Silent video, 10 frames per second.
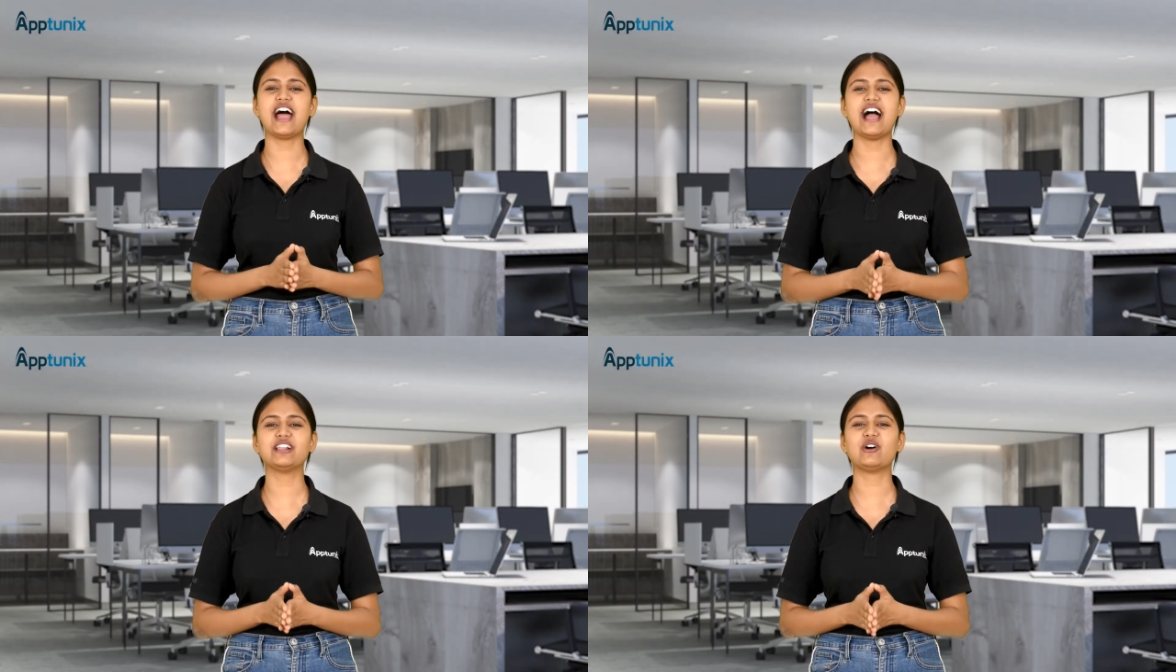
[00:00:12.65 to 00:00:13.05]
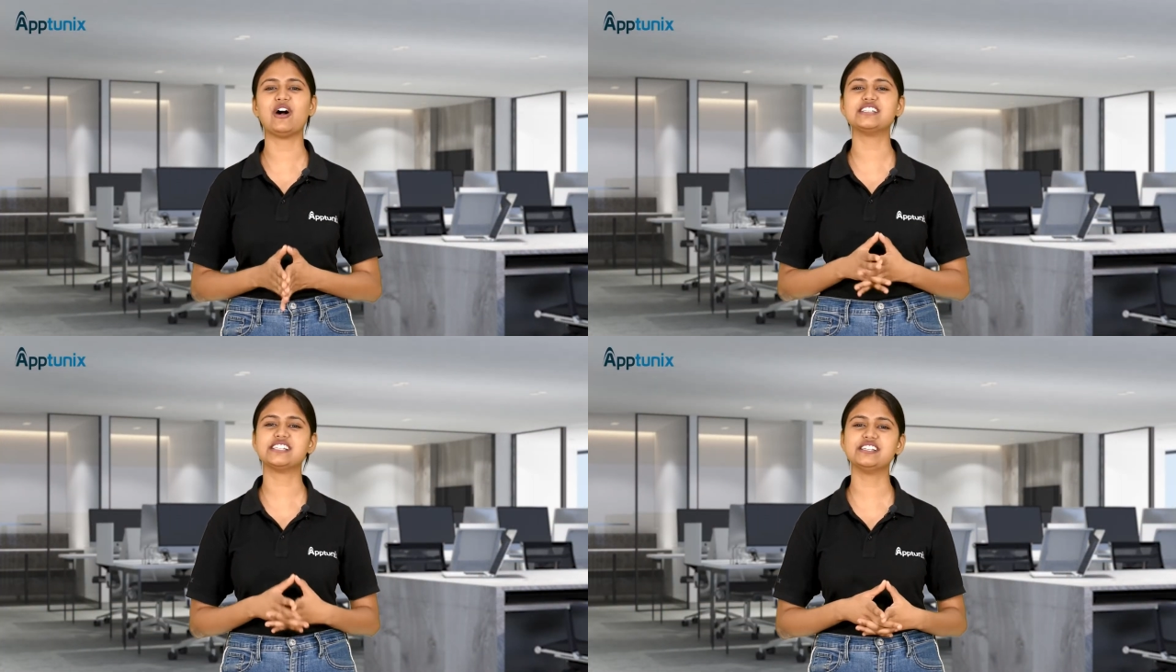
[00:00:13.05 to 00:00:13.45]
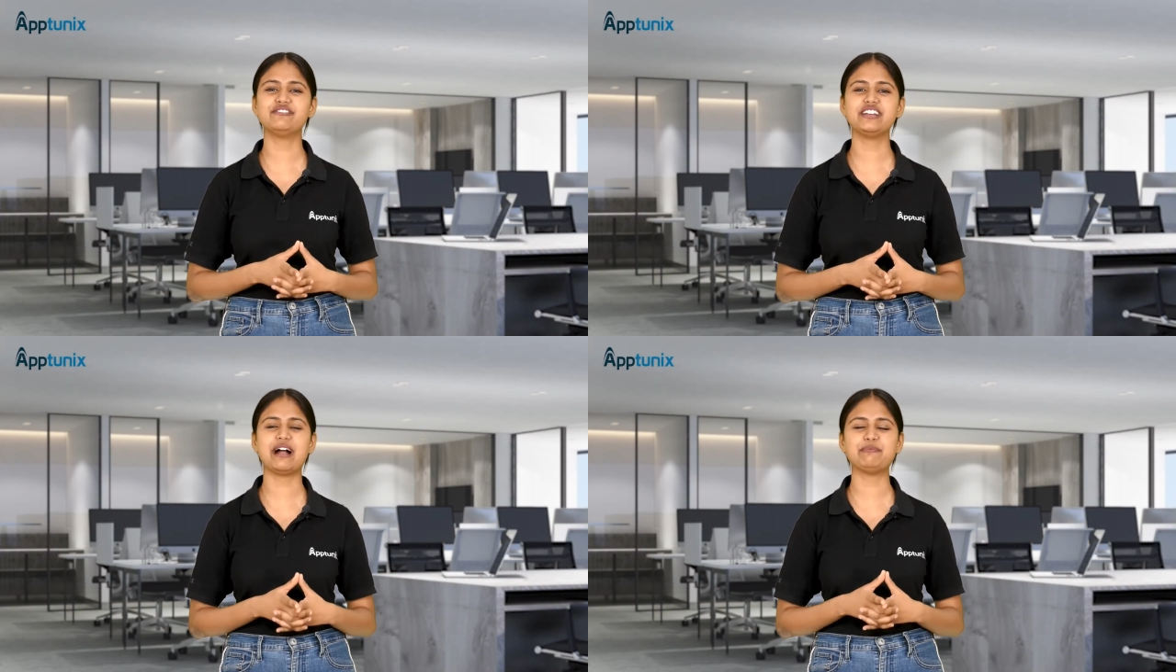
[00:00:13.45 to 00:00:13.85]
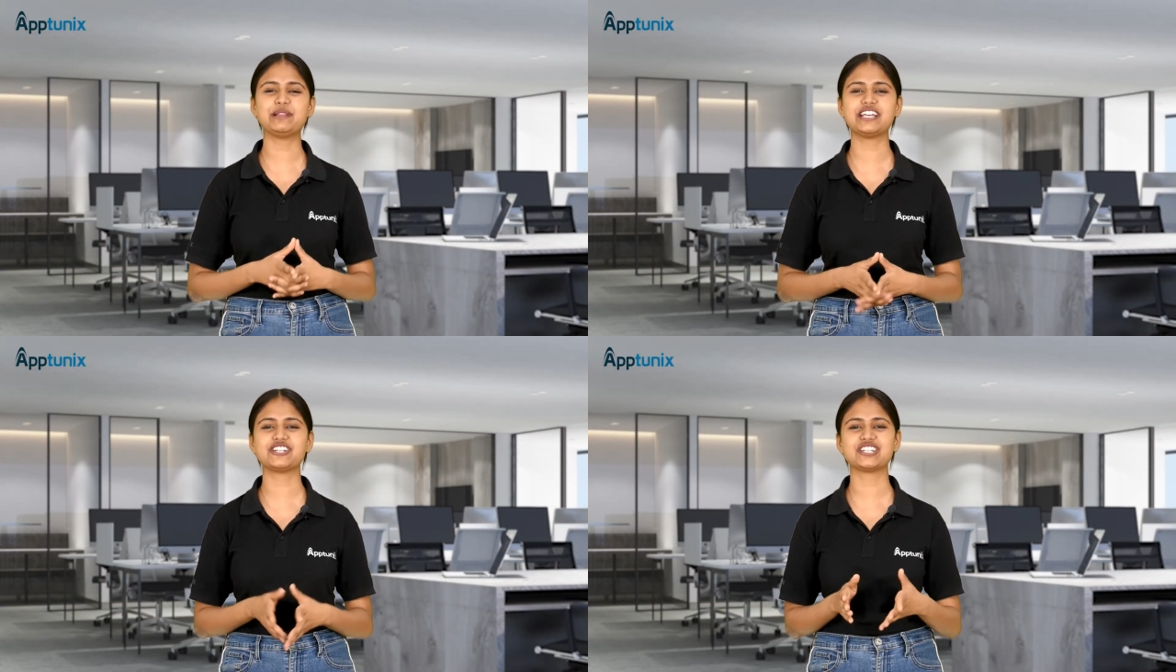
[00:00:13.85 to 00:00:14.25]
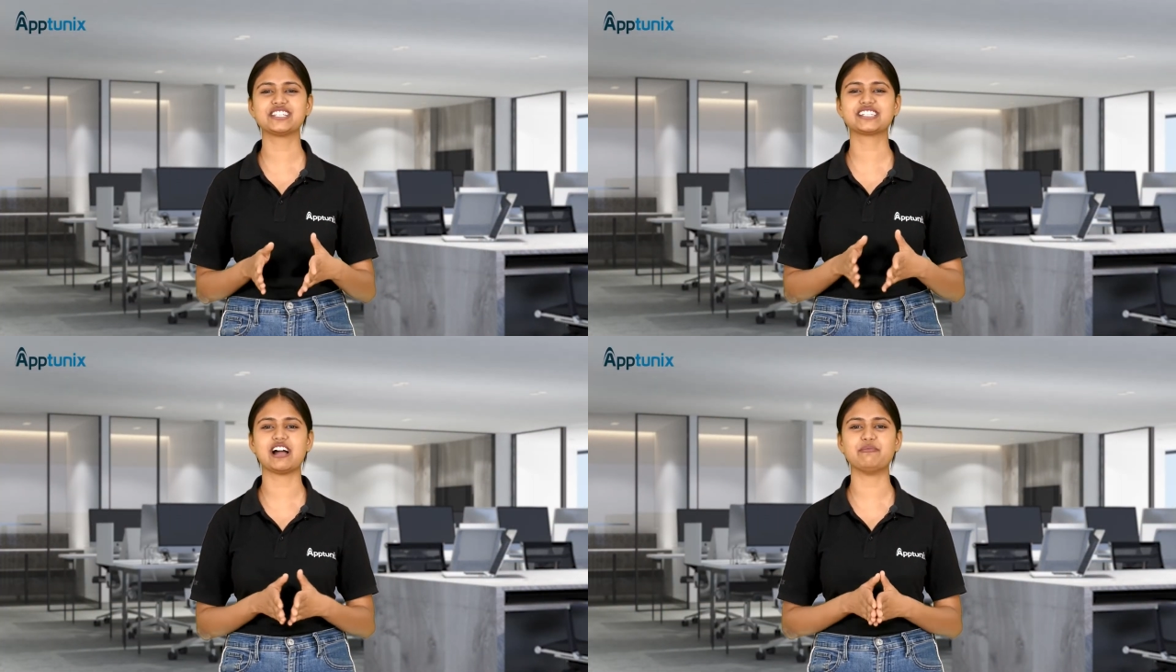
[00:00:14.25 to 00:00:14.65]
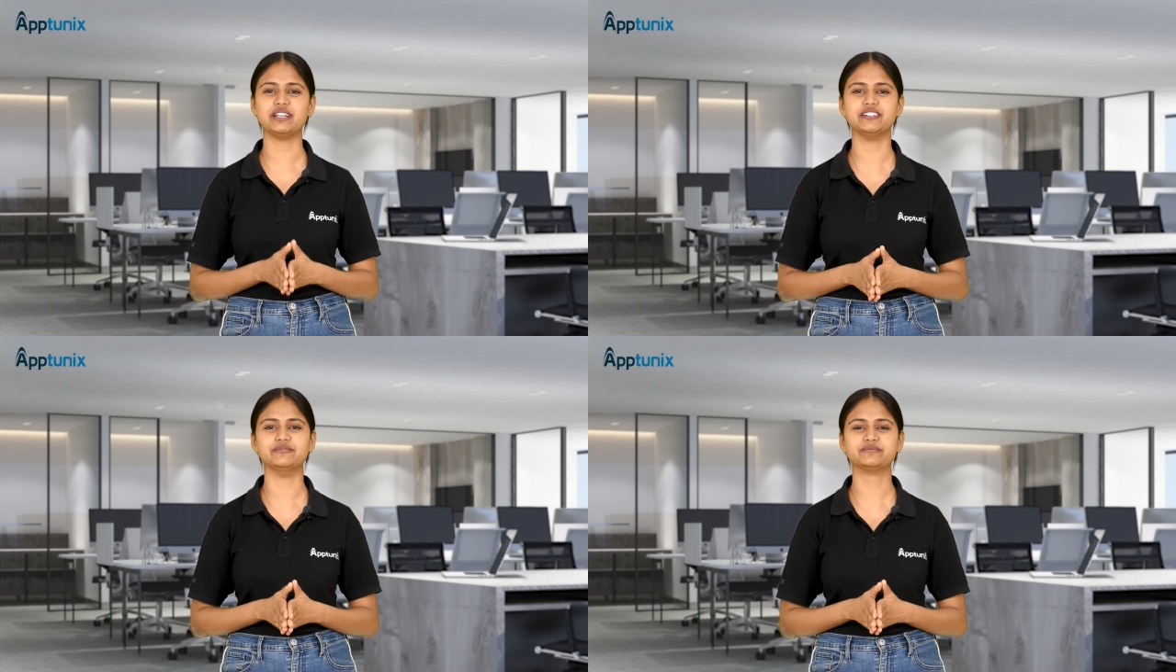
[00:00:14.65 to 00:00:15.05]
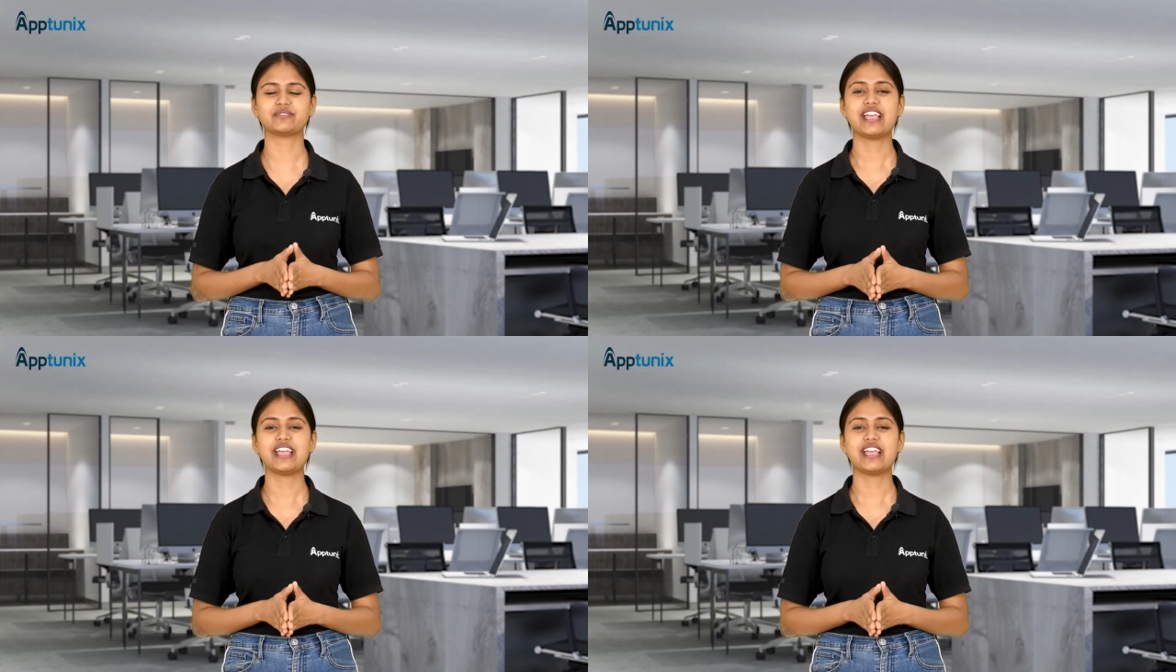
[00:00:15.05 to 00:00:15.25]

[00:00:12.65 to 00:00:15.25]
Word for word: the alcohol delivery applications come in.